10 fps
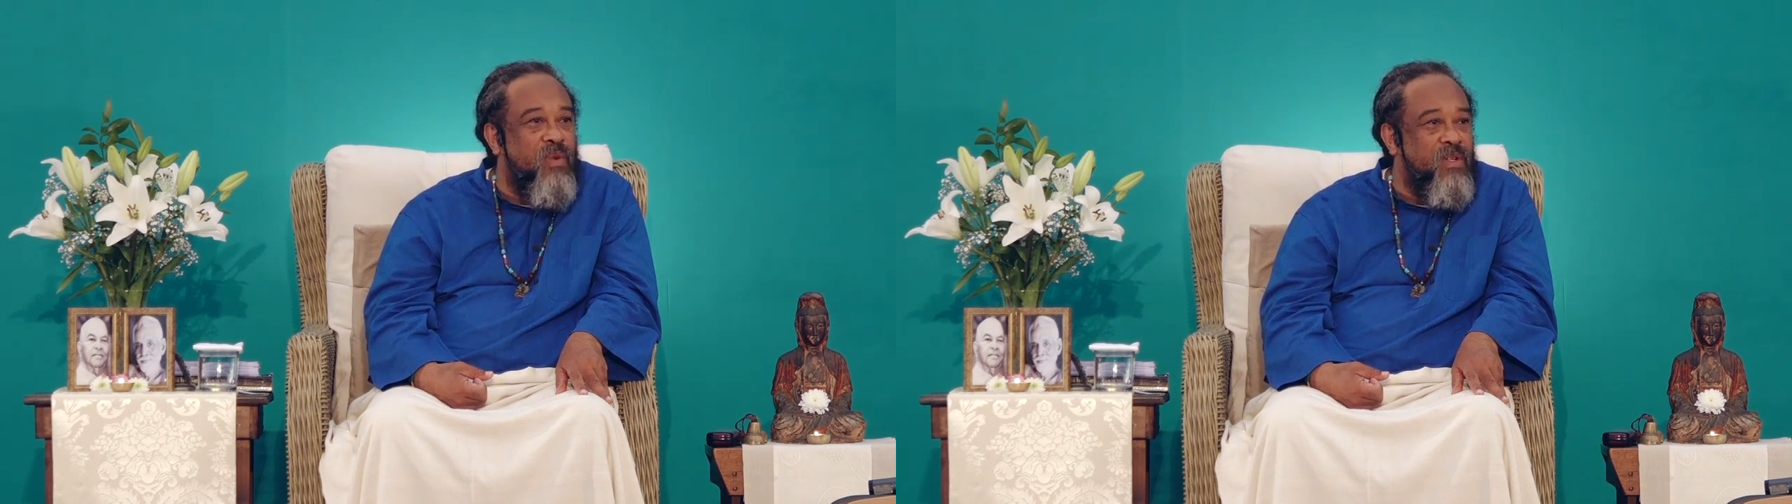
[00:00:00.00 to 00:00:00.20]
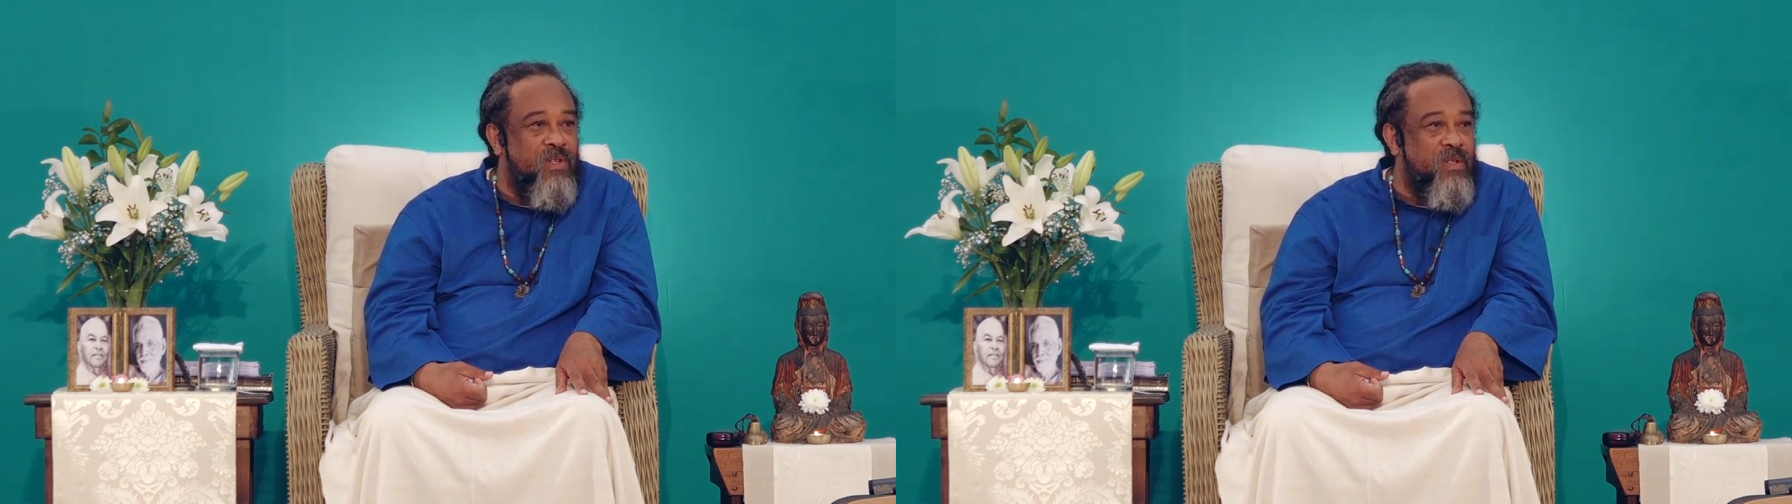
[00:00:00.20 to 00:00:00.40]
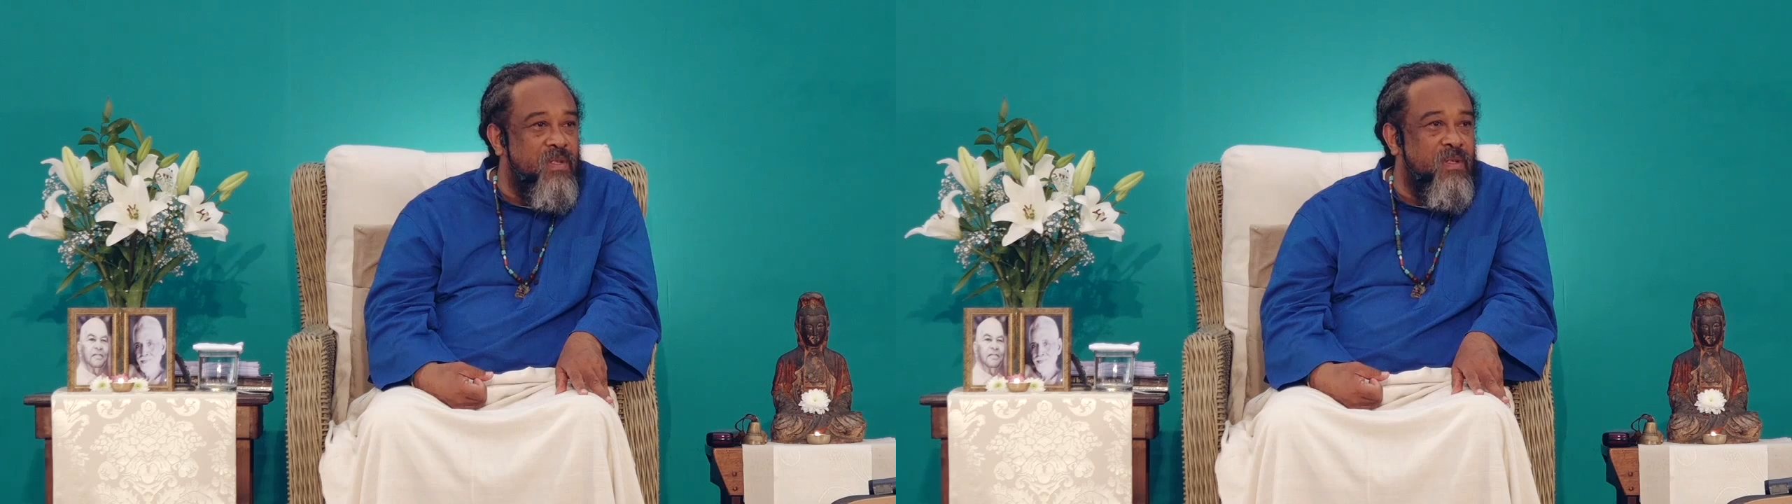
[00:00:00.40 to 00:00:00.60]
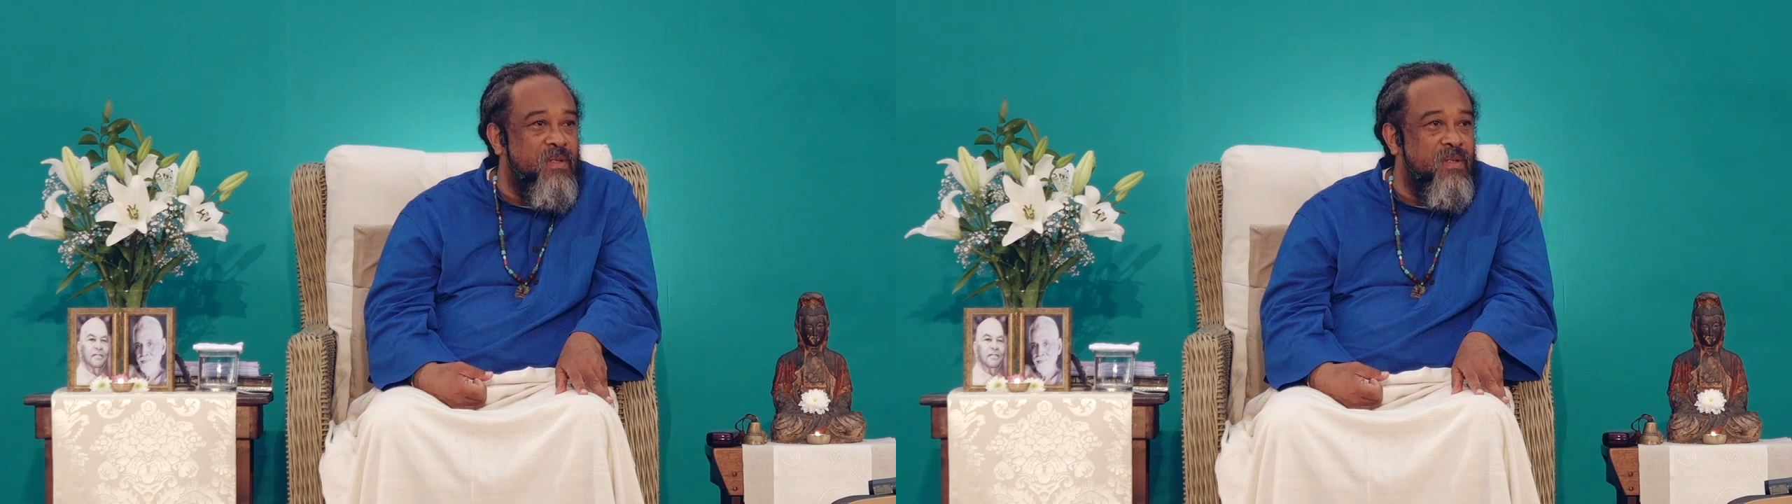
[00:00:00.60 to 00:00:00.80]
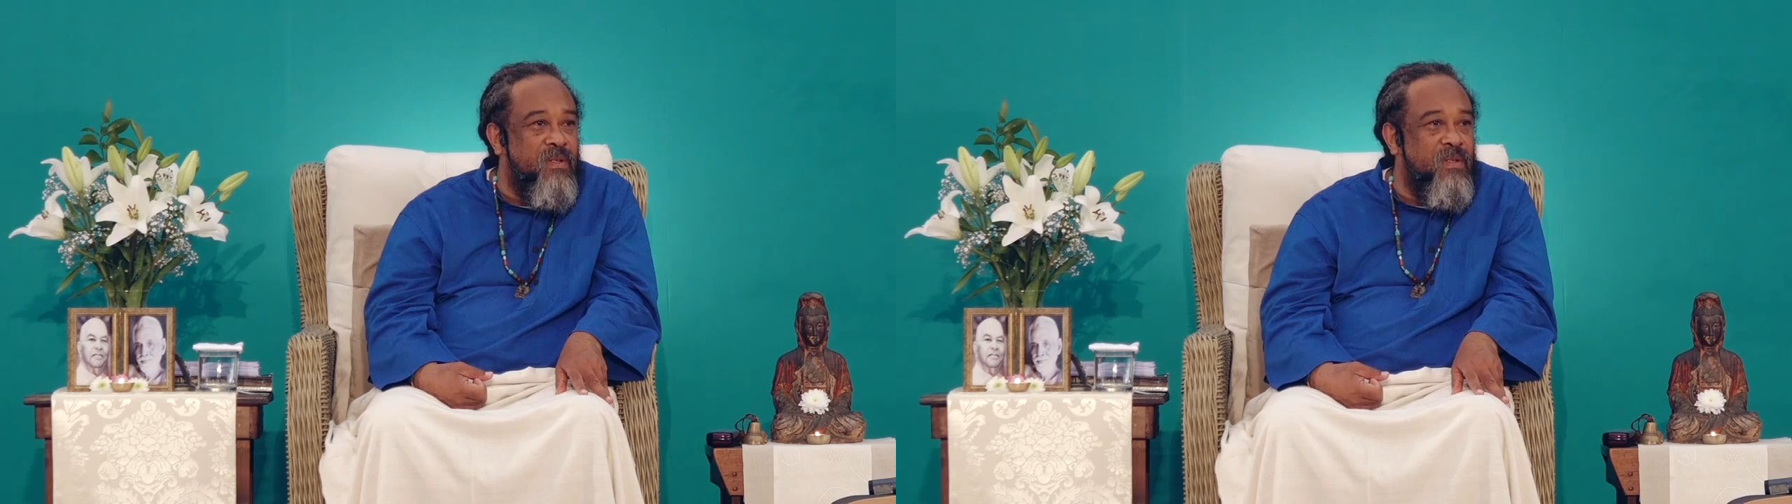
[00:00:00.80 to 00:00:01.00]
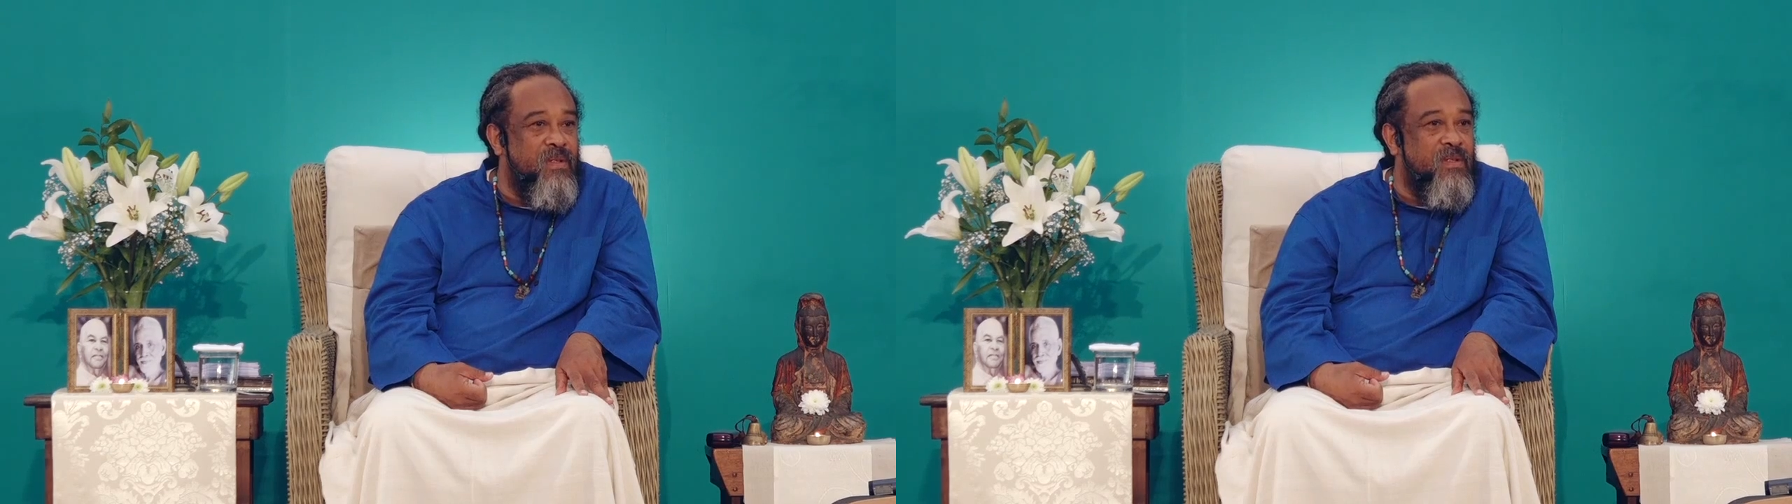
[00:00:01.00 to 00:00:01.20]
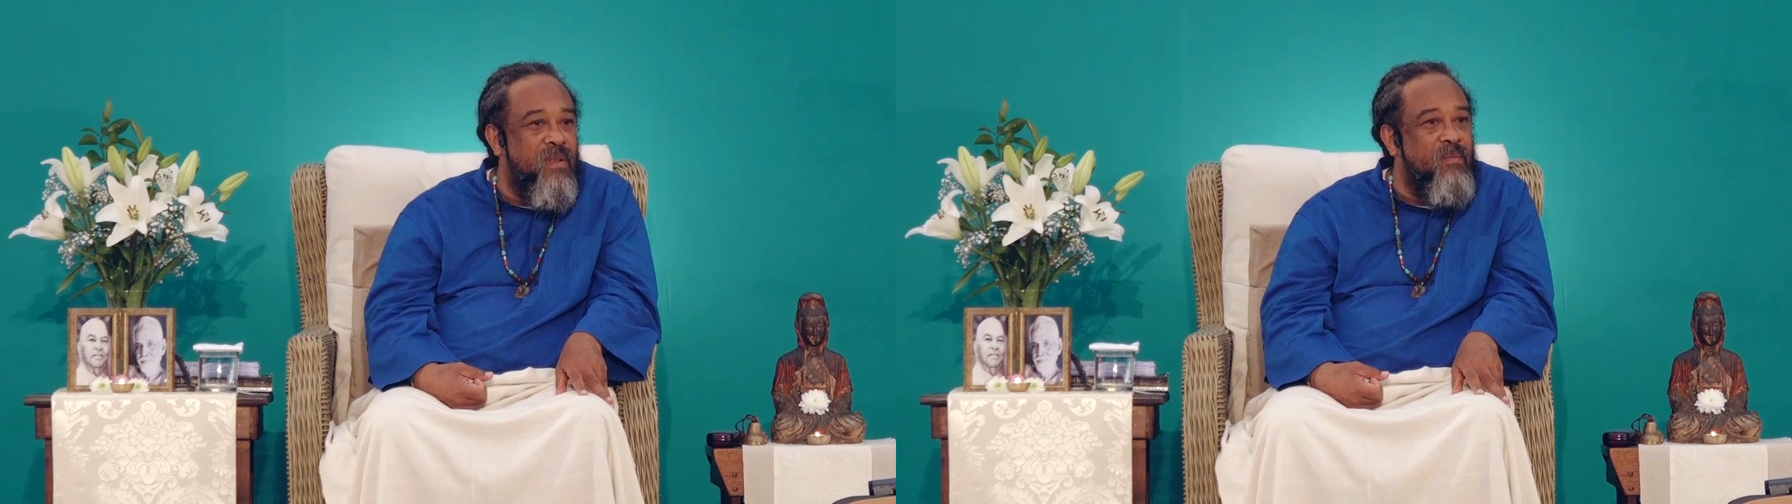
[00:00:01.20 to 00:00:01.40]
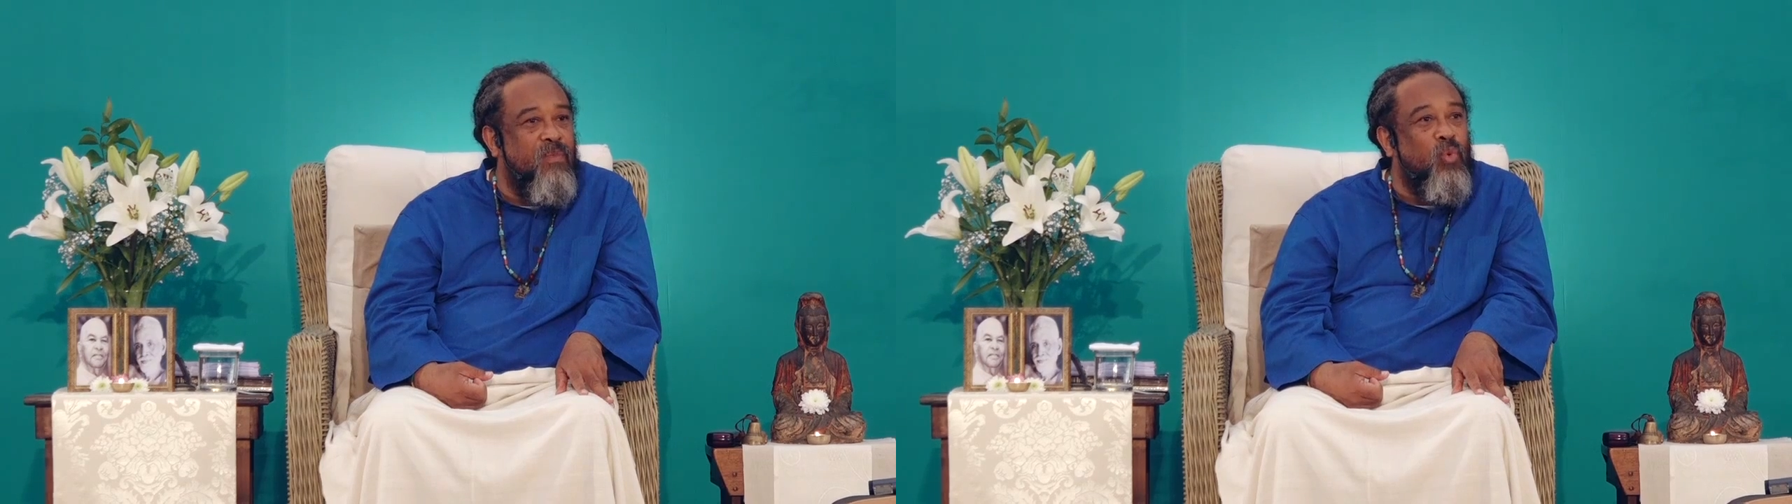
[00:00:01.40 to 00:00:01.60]
register,
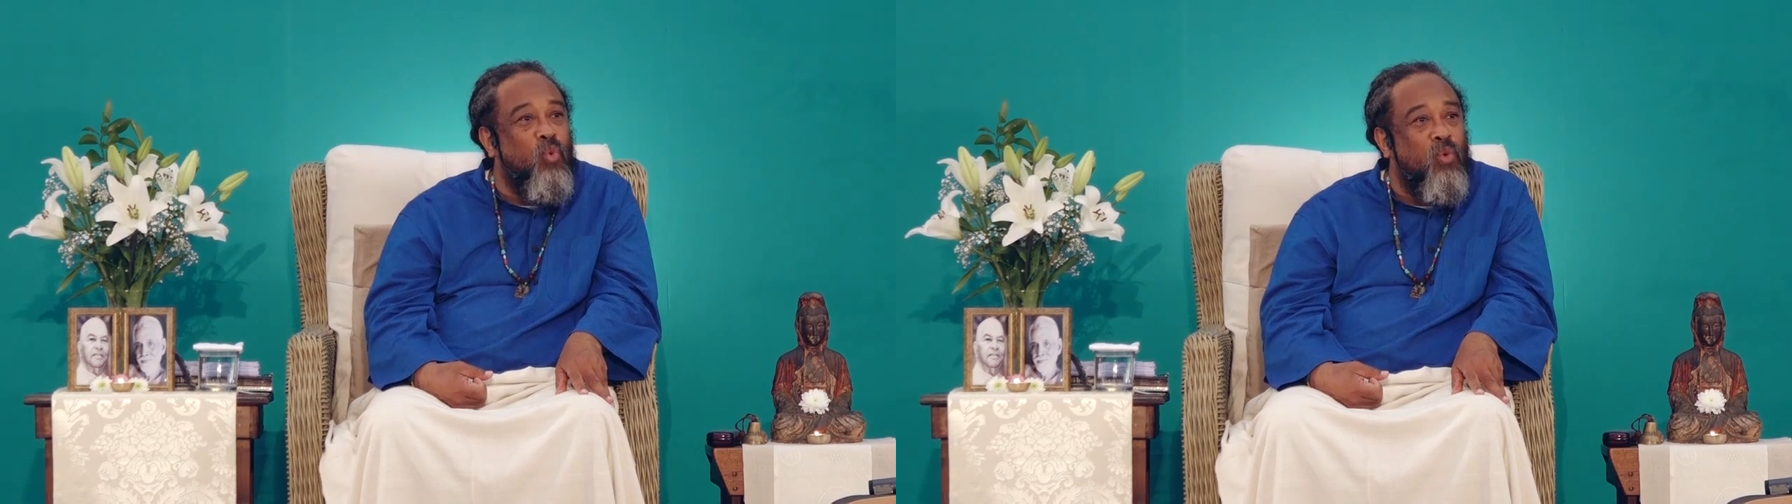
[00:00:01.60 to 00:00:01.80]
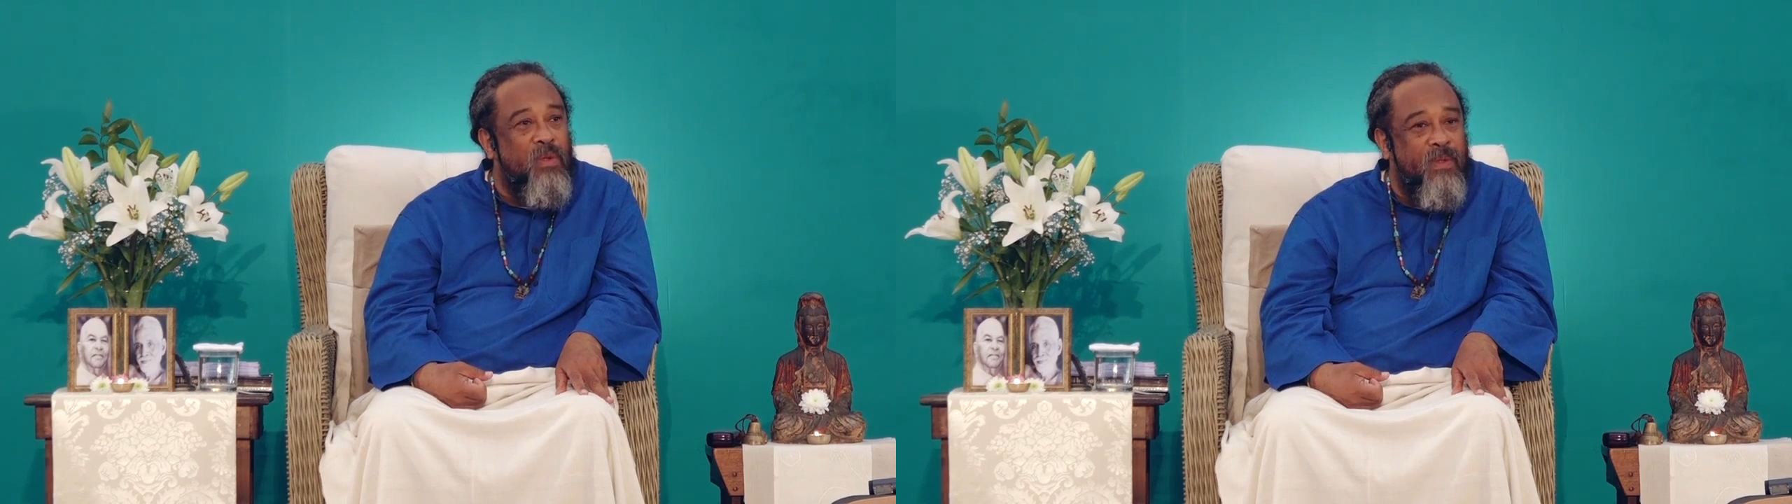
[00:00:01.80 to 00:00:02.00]
some do.